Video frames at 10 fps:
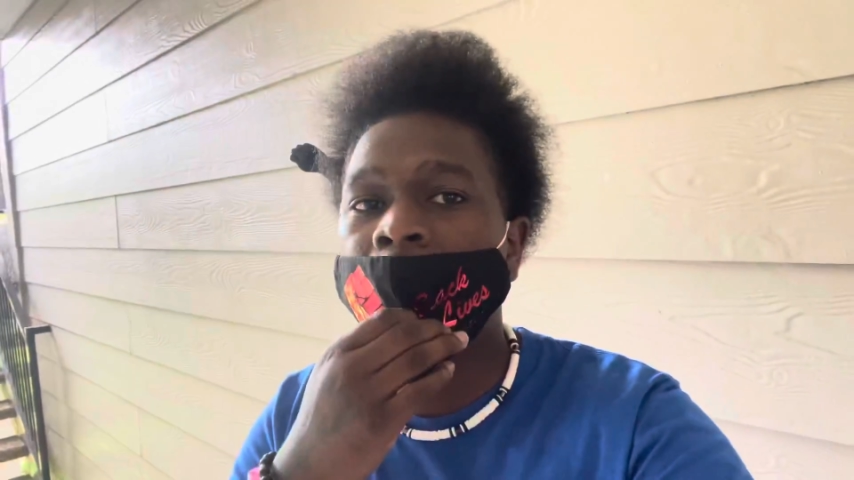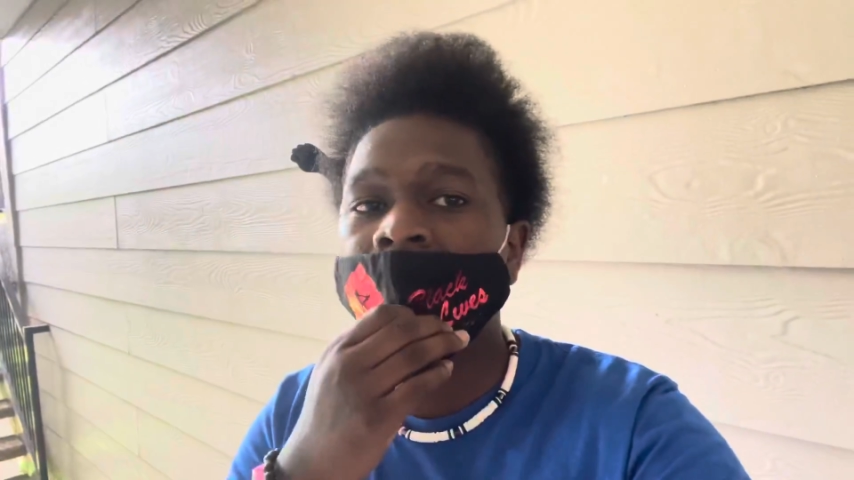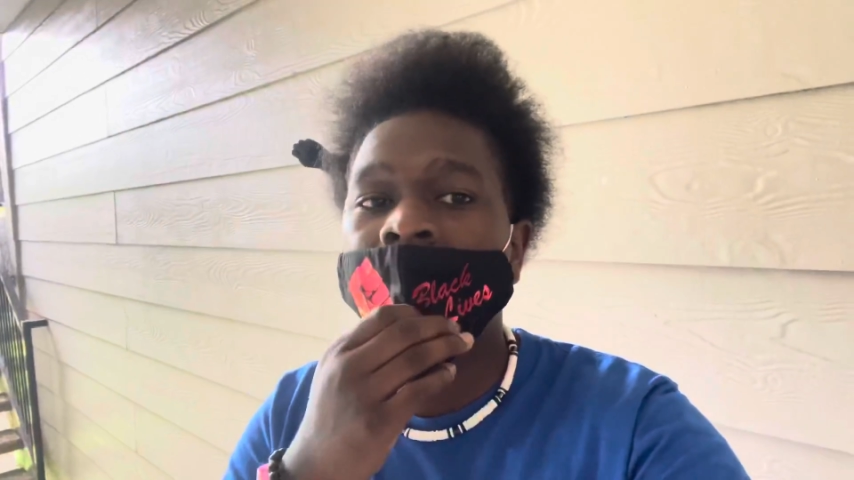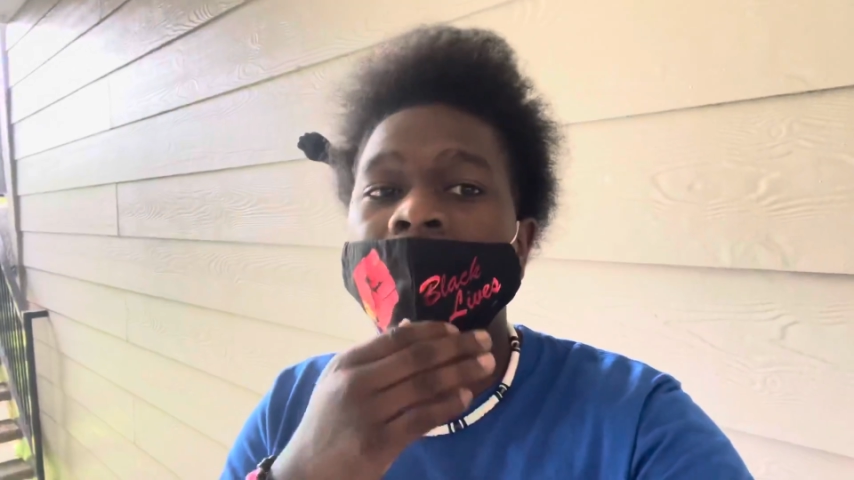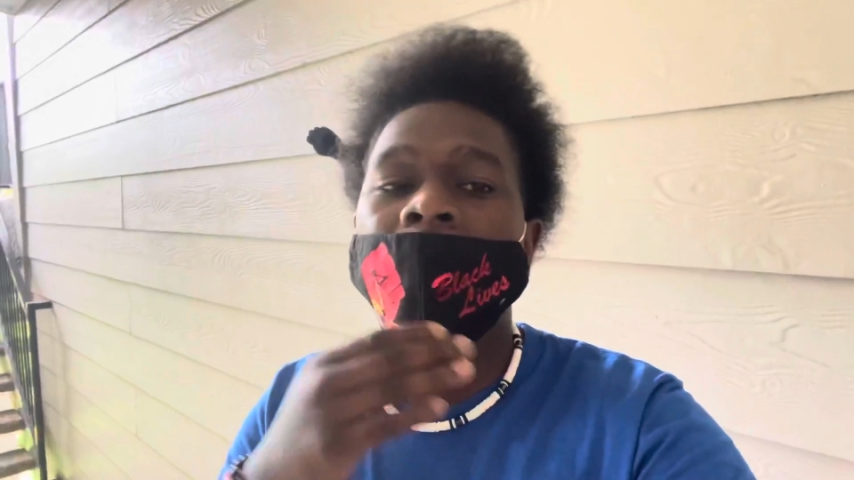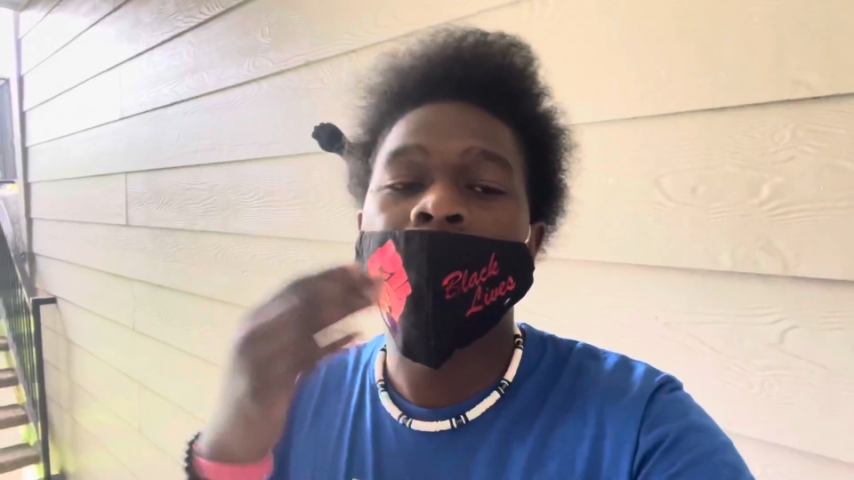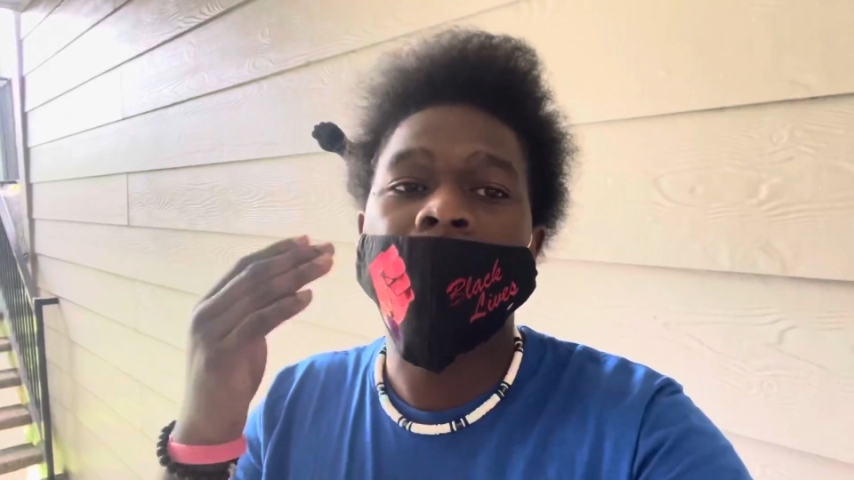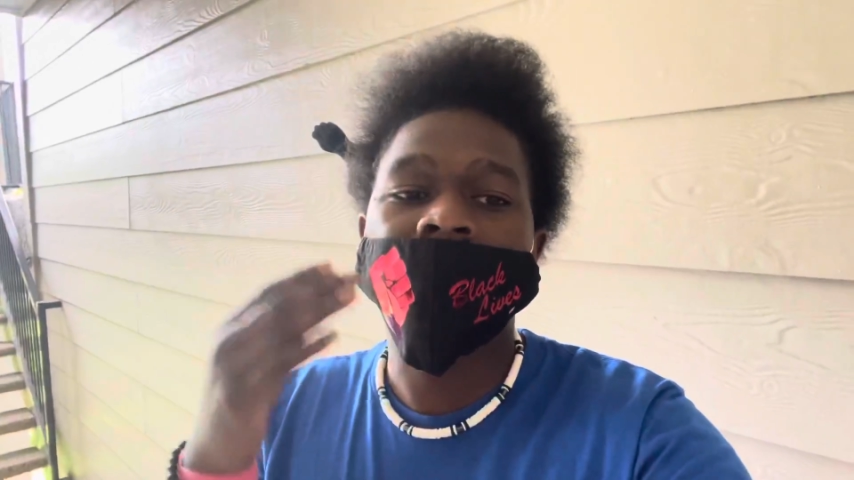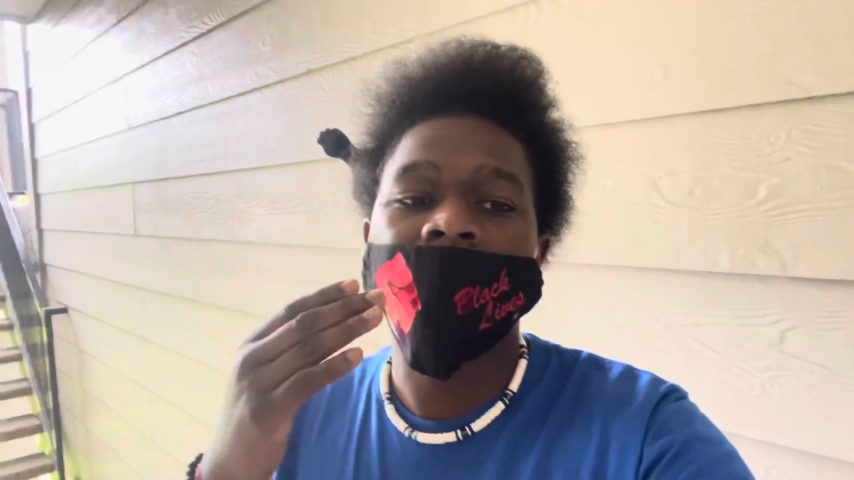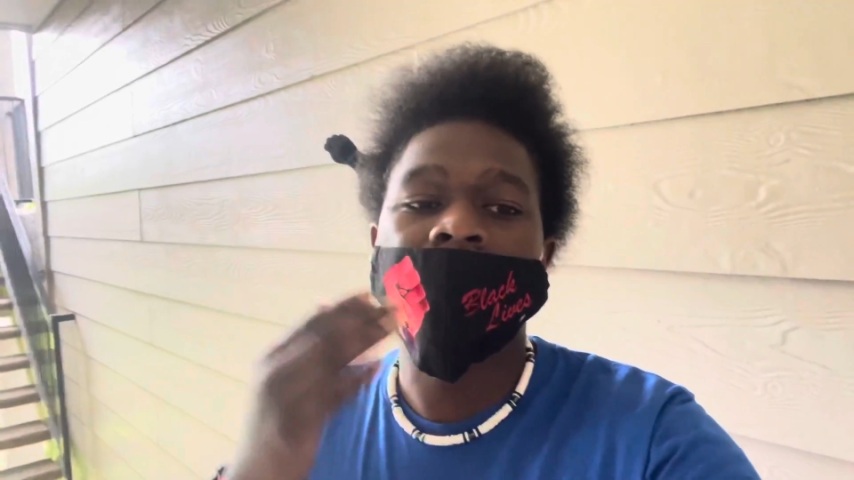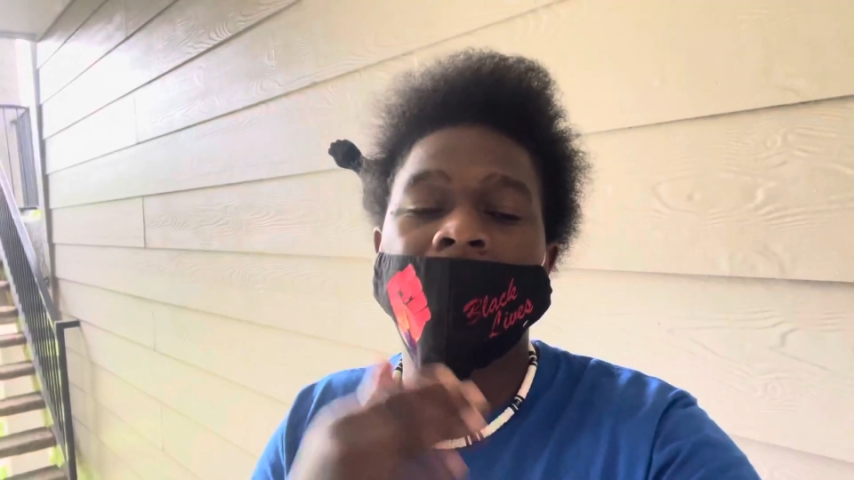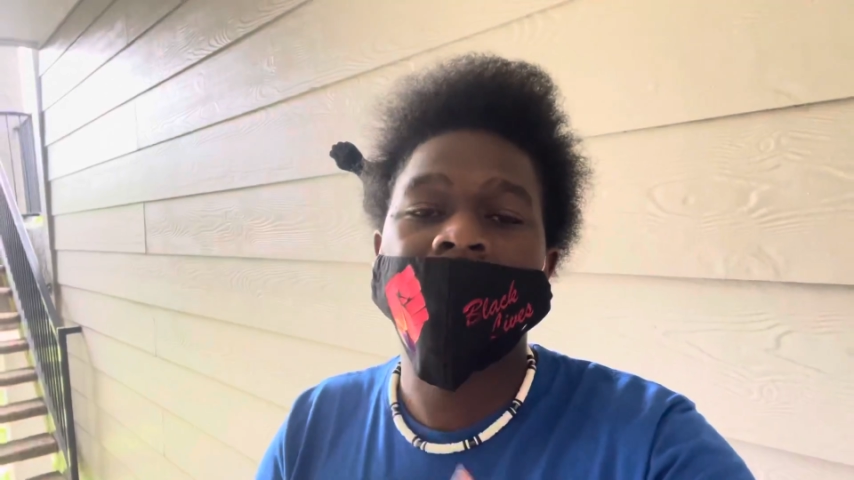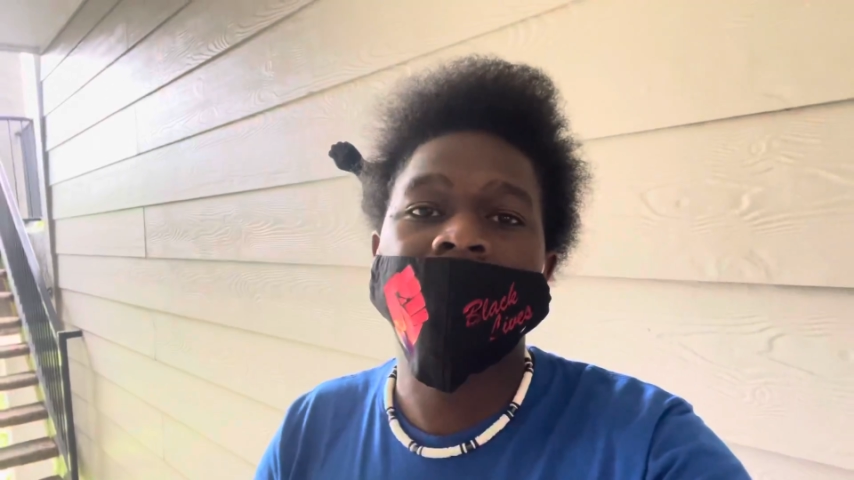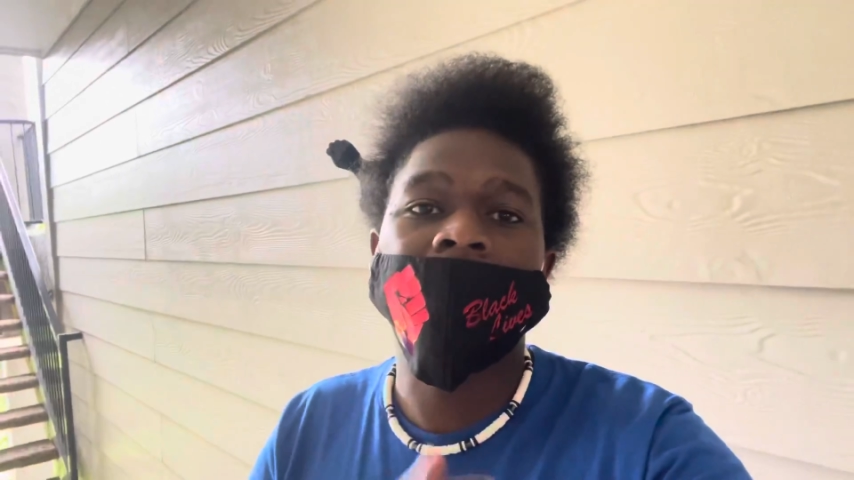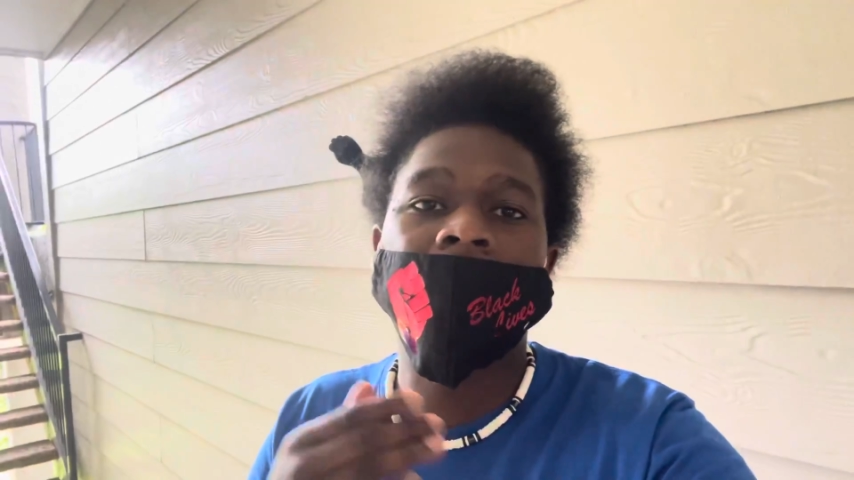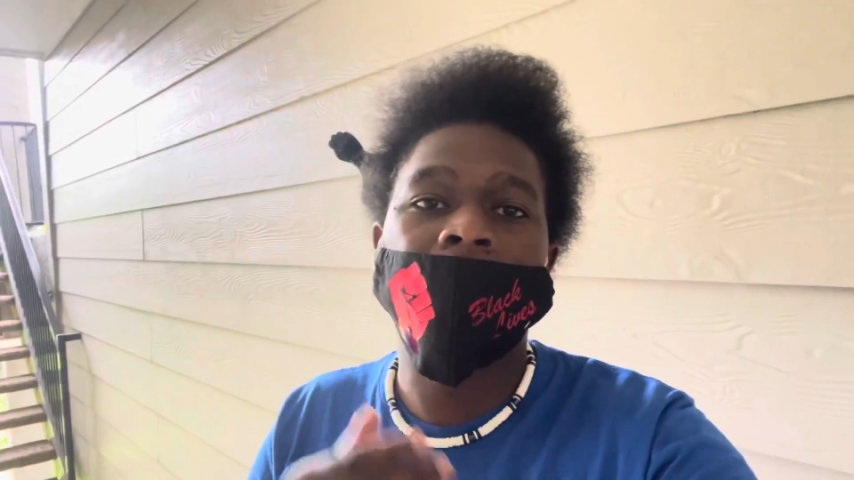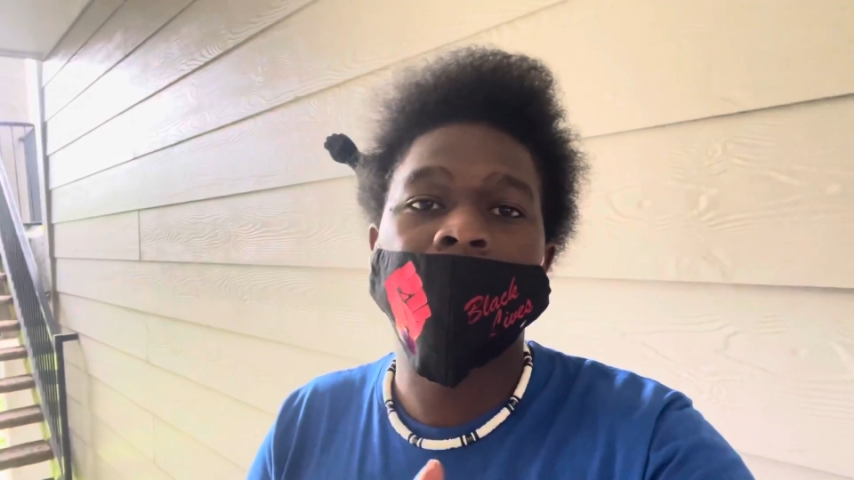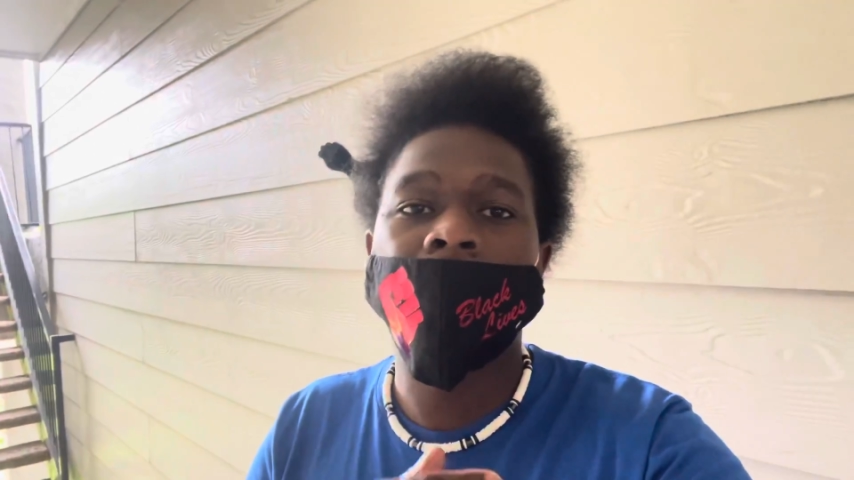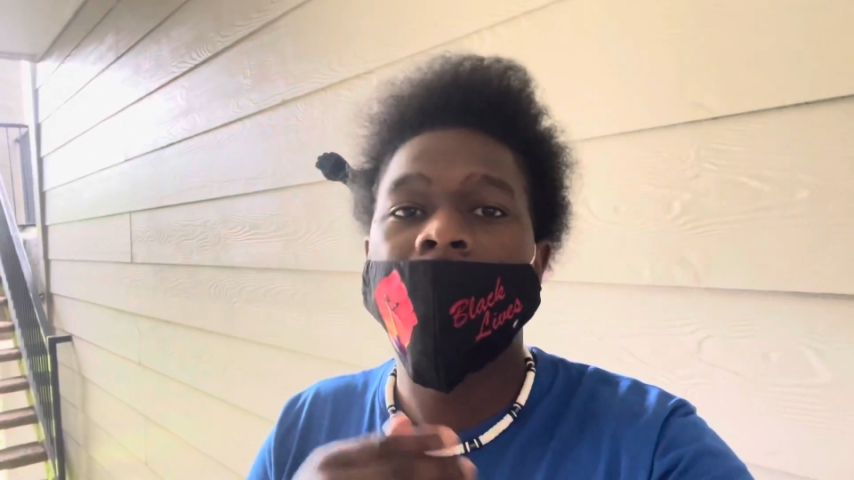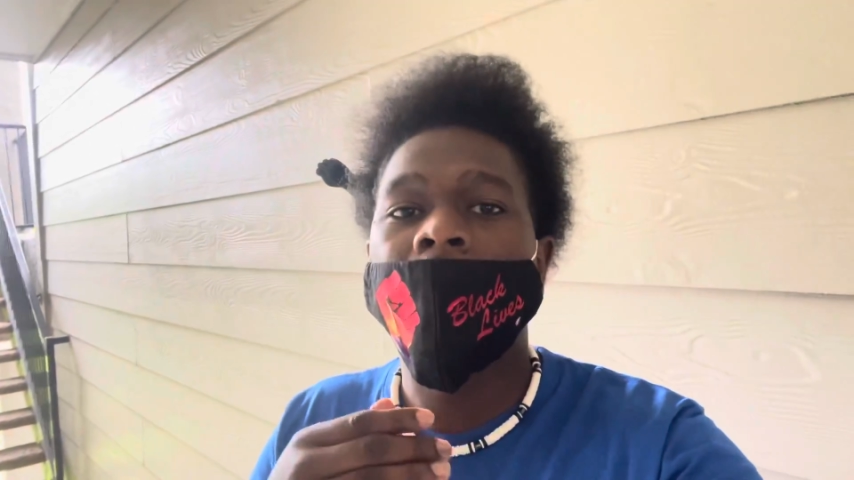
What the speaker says: I'm about to invest in a camera,